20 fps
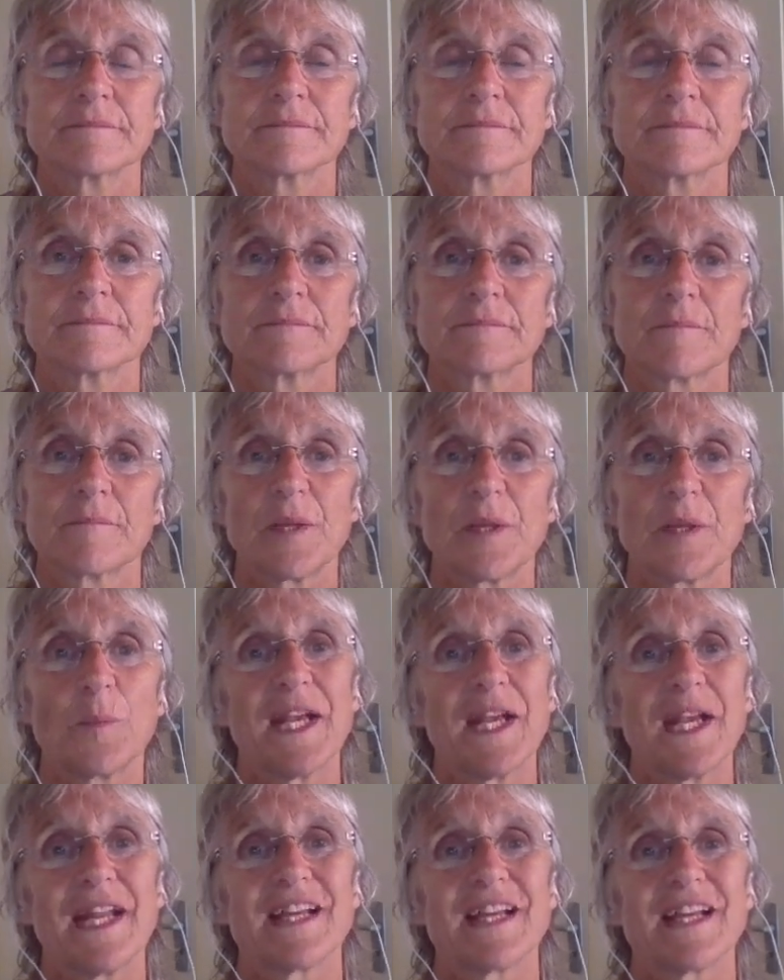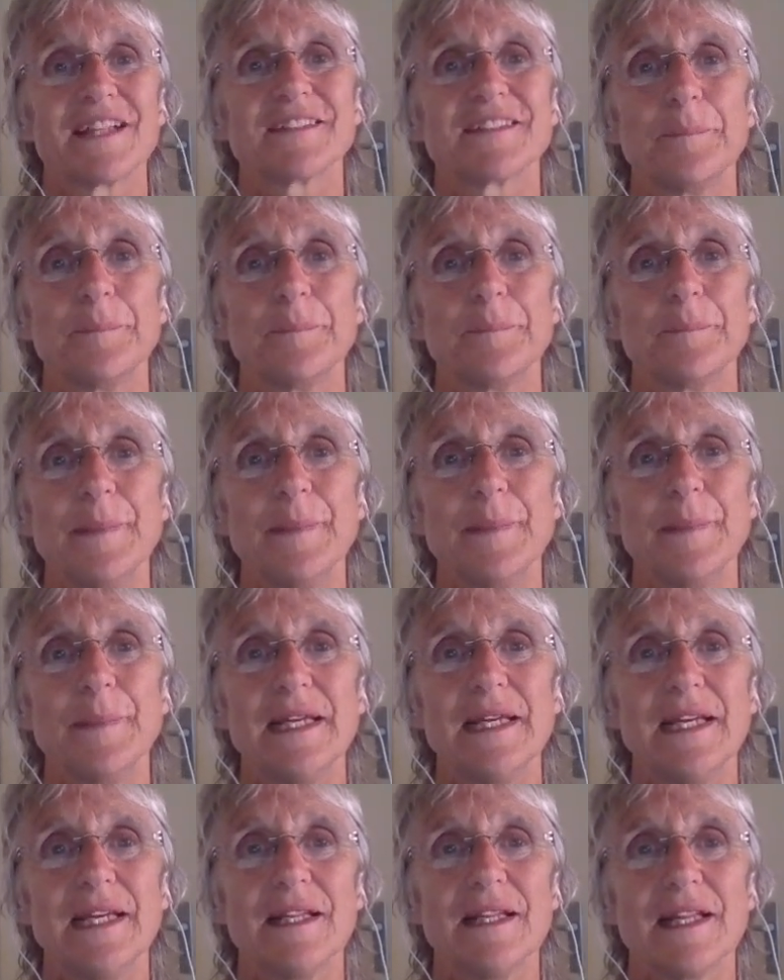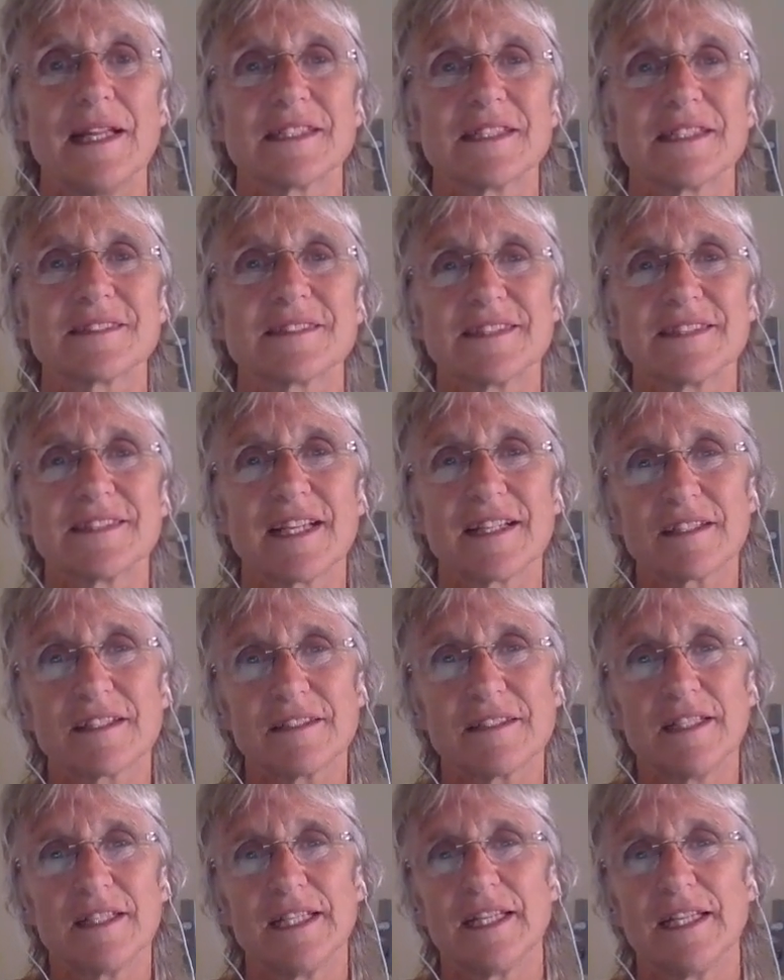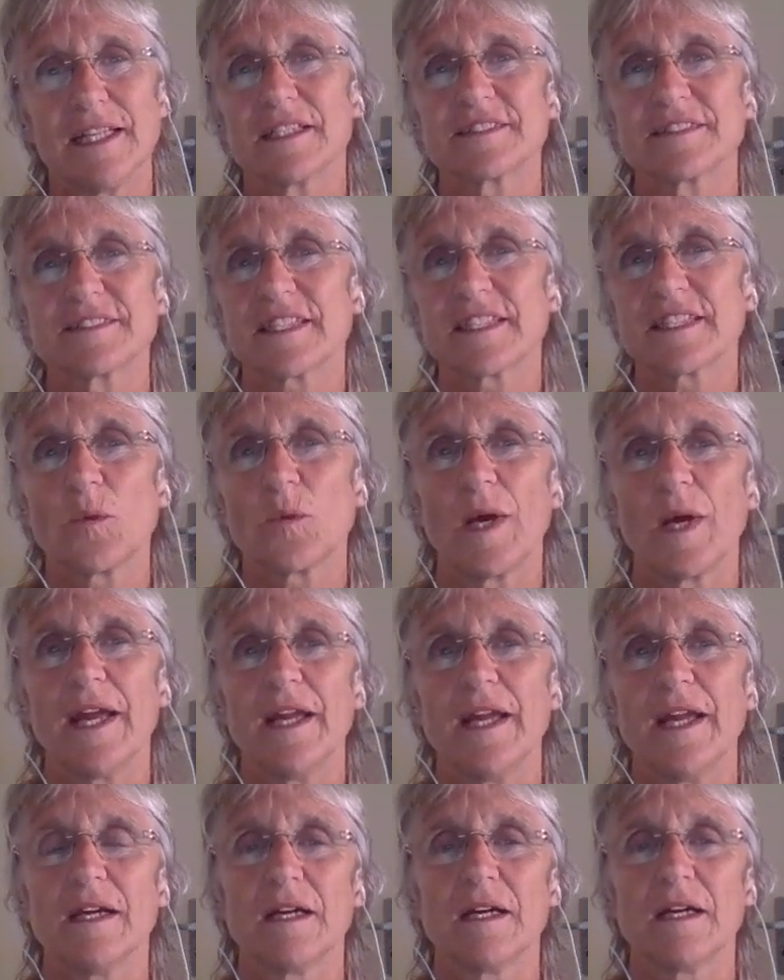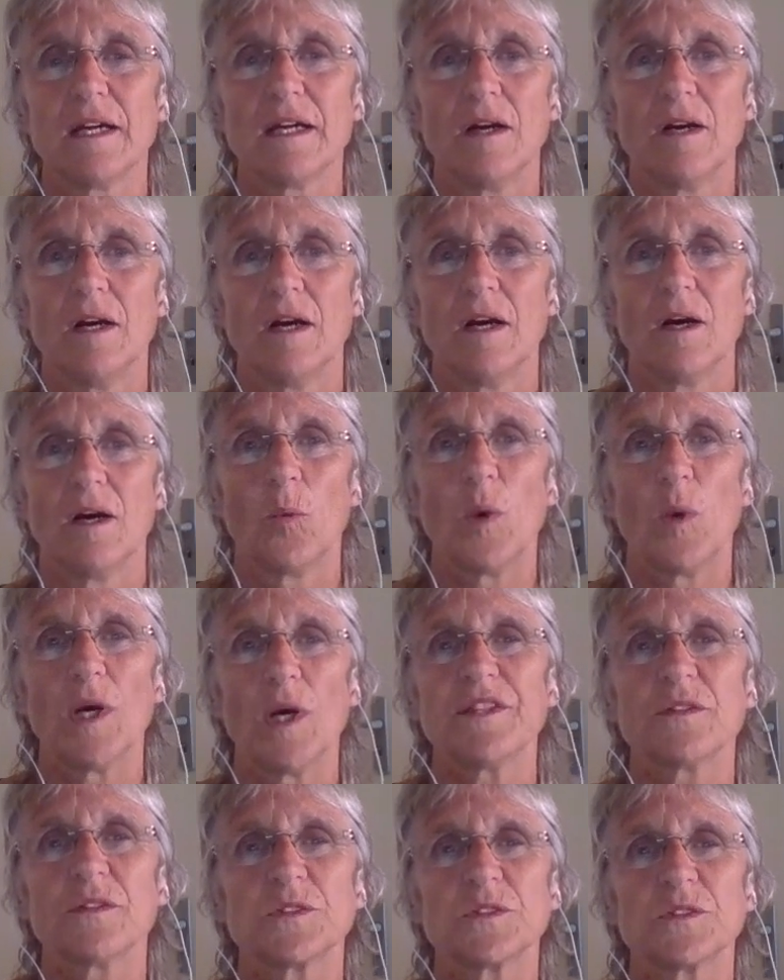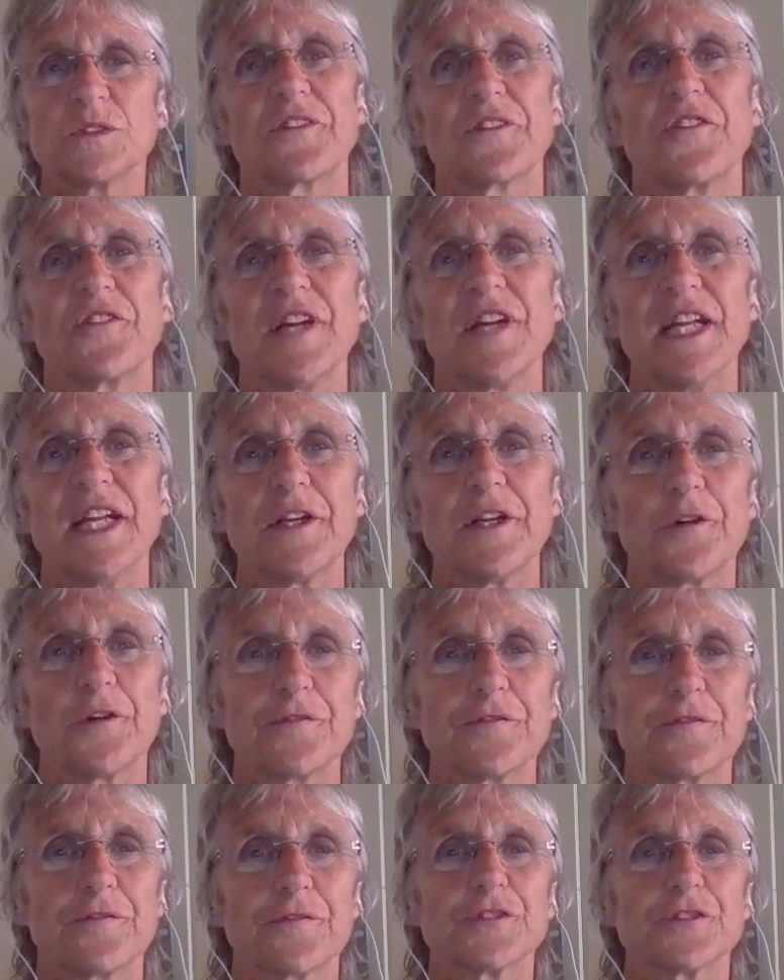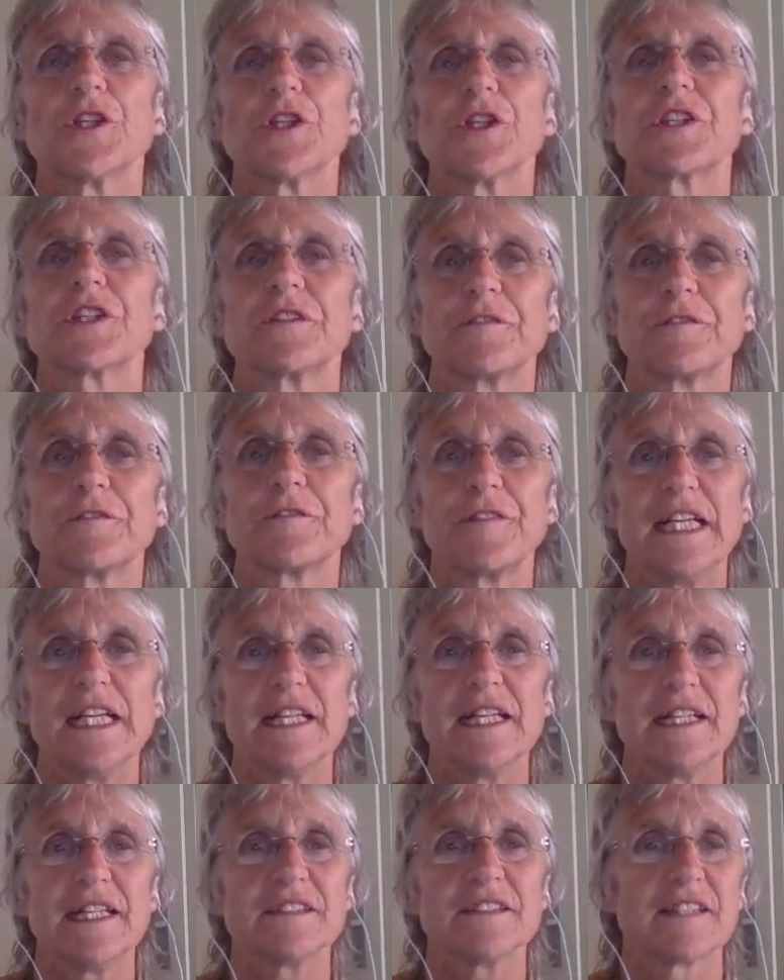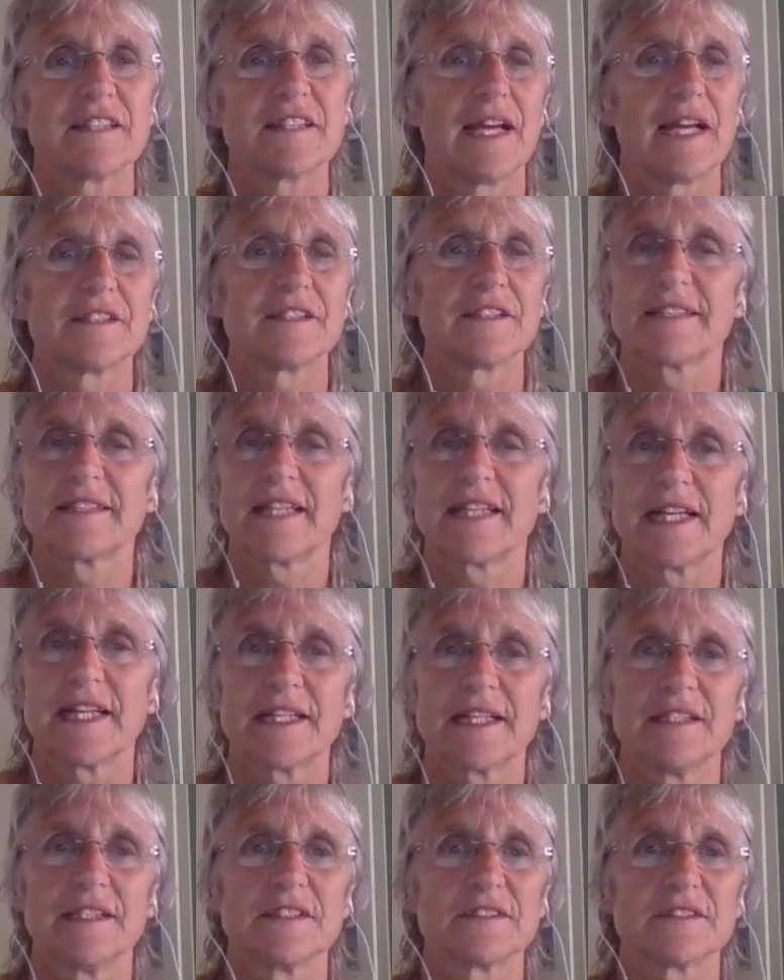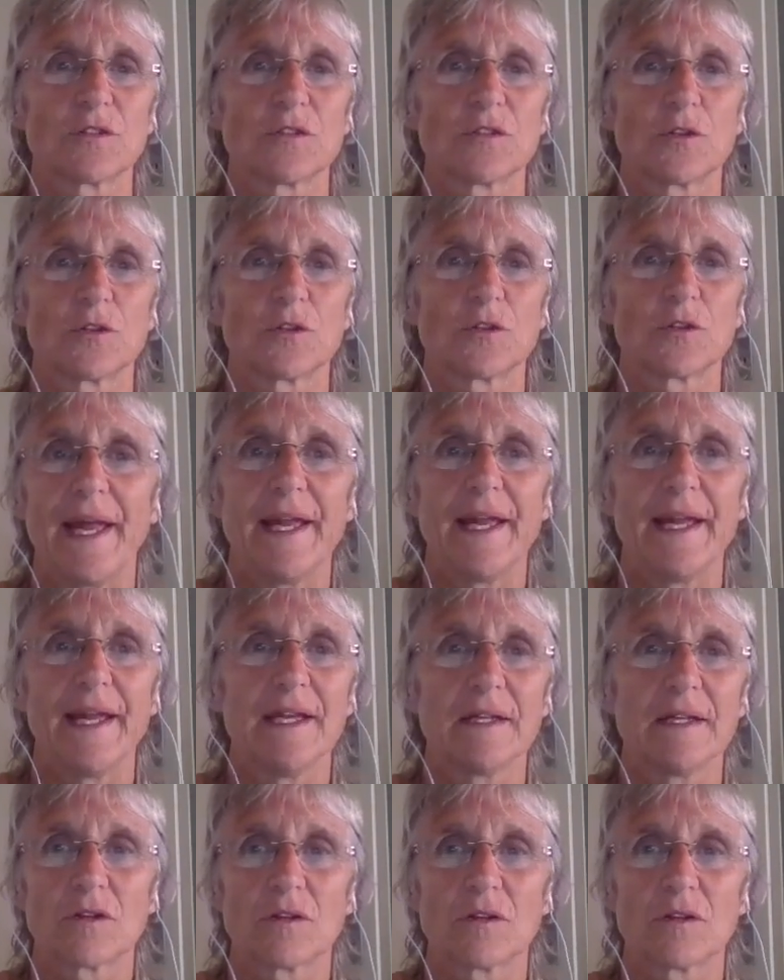But when there's a me, there's in a subtle way, wanting to get rid of certain feelings like sadness or pain or